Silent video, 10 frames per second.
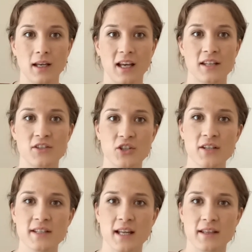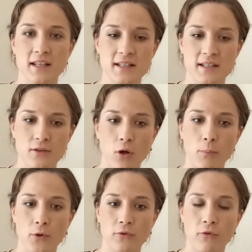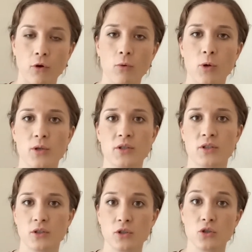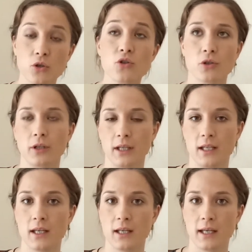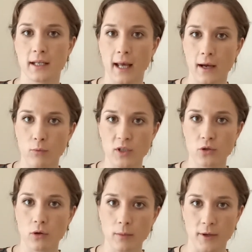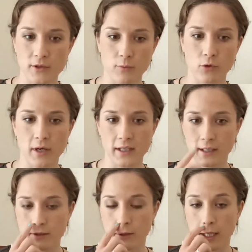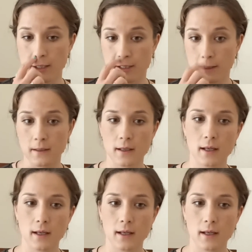It's just that this is not put forward usually in how we talk about democratic education.